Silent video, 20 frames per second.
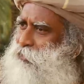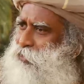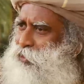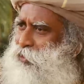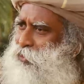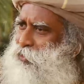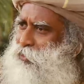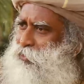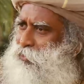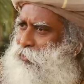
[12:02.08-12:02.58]

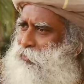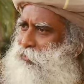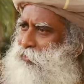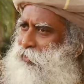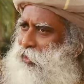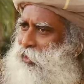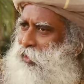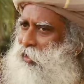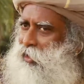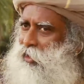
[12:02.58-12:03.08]
within you.
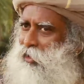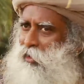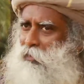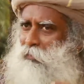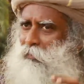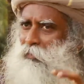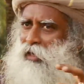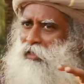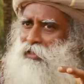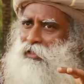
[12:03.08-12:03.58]

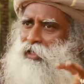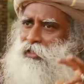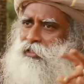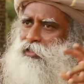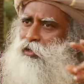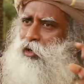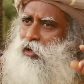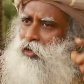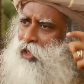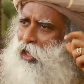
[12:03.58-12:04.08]
But
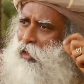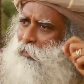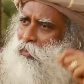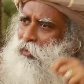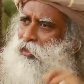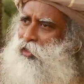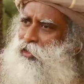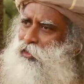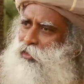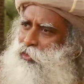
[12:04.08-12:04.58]
that's not
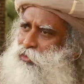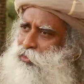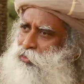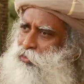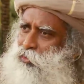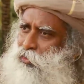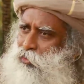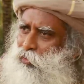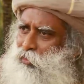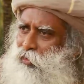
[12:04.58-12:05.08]
happening in the
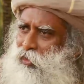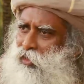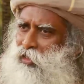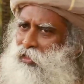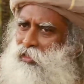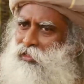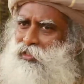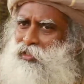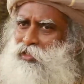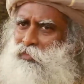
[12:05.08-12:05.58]
school
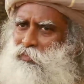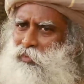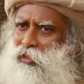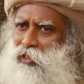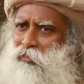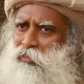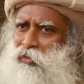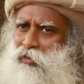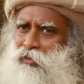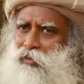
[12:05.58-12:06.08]

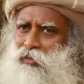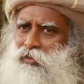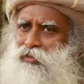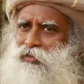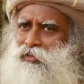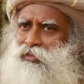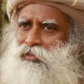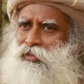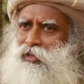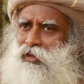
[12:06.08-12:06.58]
simply
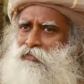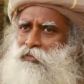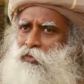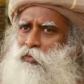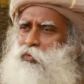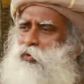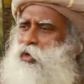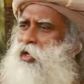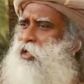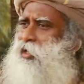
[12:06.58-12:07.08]
because of the
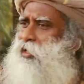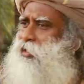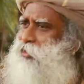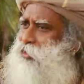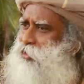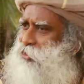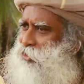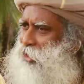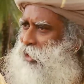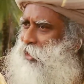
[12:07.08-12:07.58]
way it
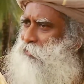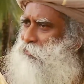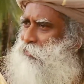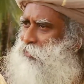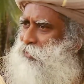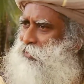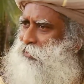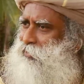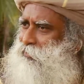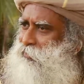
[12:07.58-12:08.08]
is
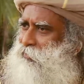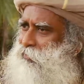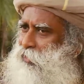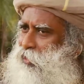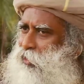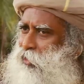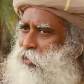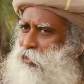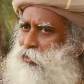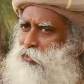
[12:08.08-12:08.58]
delivered.
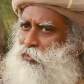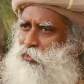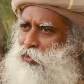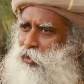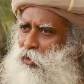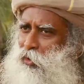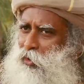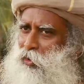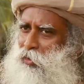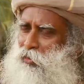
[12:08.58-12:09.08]

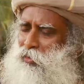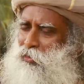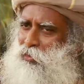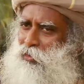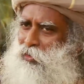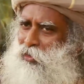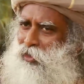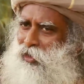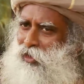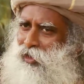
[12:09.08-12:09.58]
So,
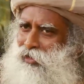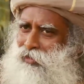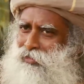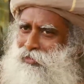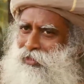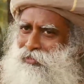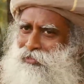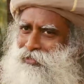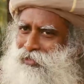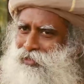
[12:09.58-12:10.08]

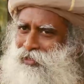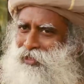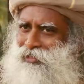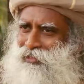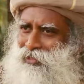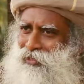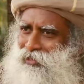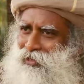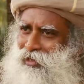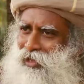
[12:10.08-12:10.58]
that's the
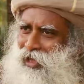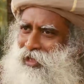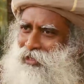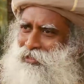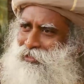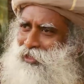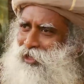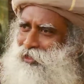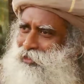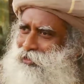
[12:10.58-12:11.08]
reason I
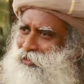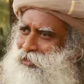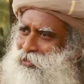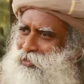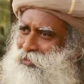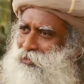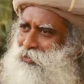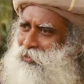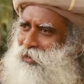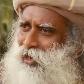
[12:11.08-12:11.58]
started this
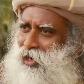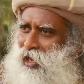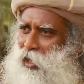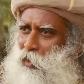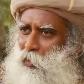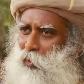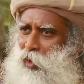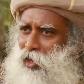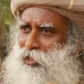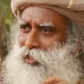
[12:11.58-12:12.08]
school, and I
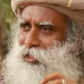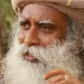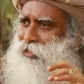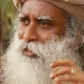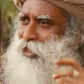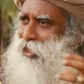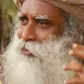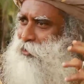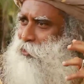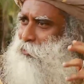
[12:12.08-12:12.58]
wanted
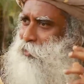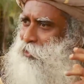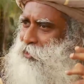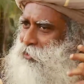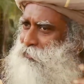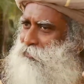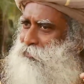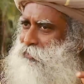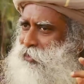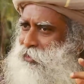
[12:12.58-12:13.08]
that to be
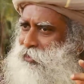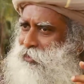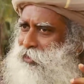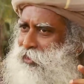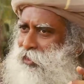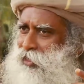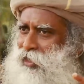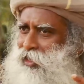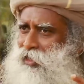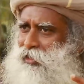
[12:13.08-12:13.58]
different,
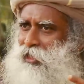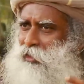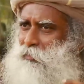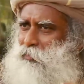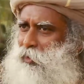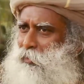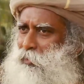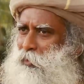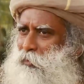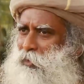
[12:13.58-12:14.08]
that
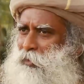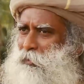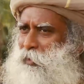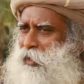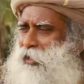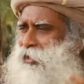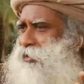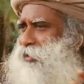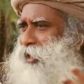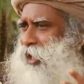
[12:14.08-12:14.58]
people must be
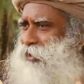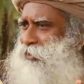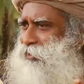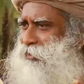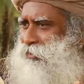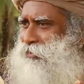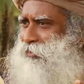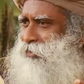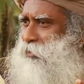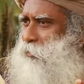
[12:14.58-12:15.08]

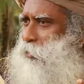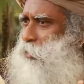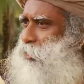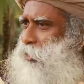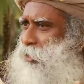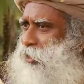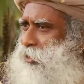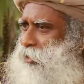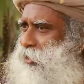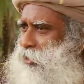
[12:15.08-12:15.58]
excited about
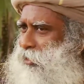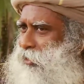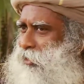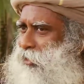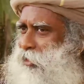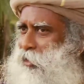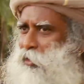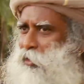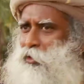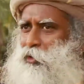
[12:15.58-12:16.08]
learning.
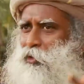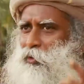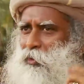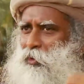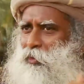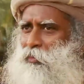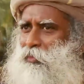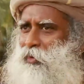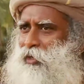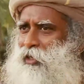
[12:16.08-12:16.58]
You
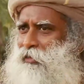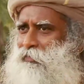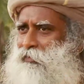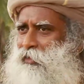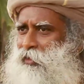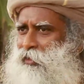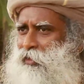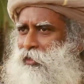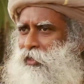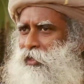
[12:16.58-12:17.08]
won't believe
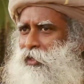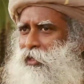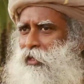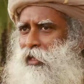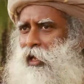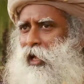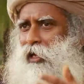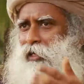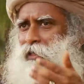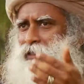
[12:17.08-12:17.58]
it,
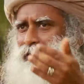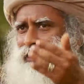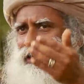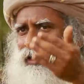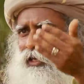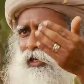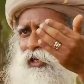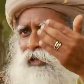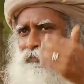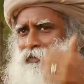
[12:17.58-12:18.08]
at
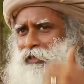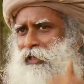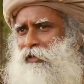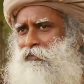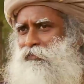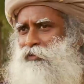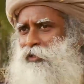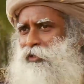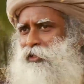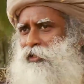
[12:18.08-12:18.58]

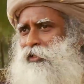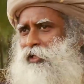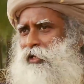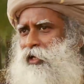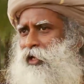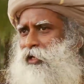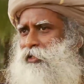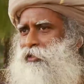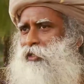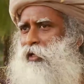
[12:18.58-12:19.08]
11:30 in the
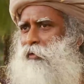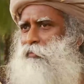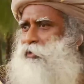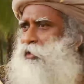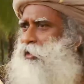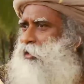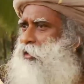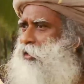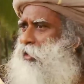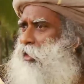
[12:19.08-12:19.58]
night, some
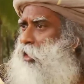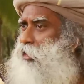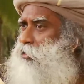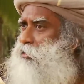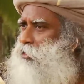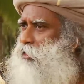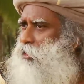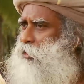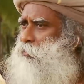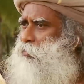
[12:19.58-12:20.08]
children can't
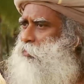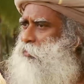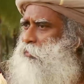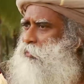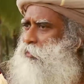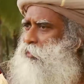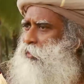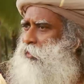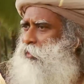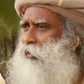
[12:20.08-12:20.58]
sleep.
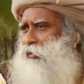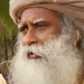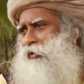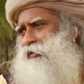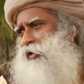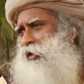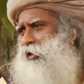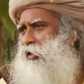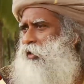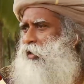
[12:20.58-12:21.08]
They
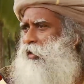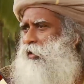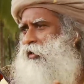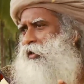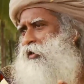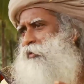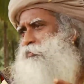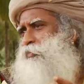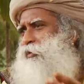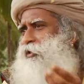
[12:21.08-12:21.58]
say,
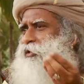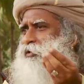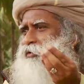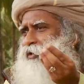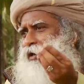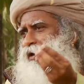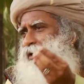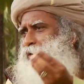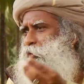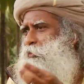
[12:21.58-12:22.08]
Akka, please,
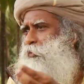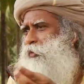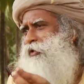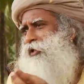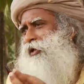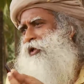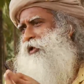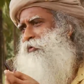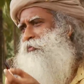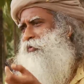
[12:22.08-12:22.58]
Akka, open
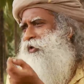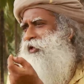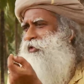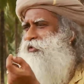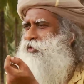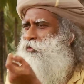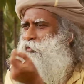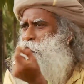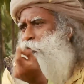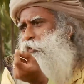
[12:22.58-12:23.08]
the library, I
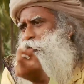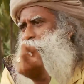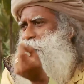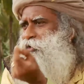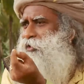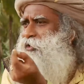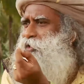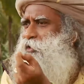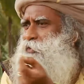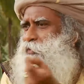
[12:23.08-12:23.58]
just want to
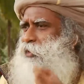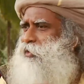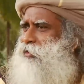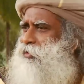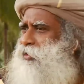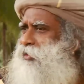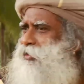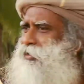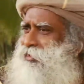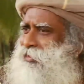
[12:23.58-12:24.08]
see this one
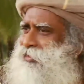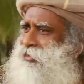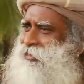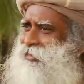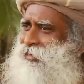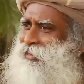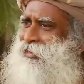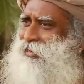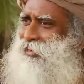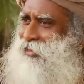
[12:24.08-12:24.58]
thing.
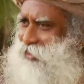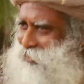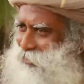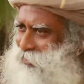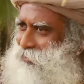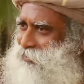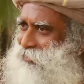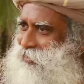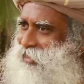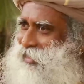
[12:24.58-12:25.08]

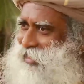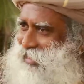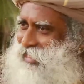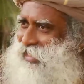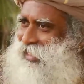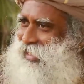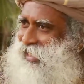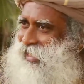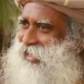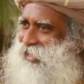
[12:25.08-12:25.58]
This is
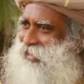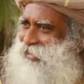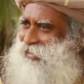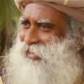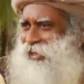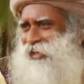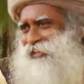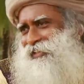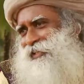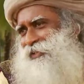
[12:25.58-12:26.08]
a regular
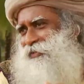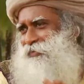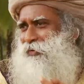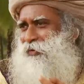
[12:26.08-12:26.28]
thing, I just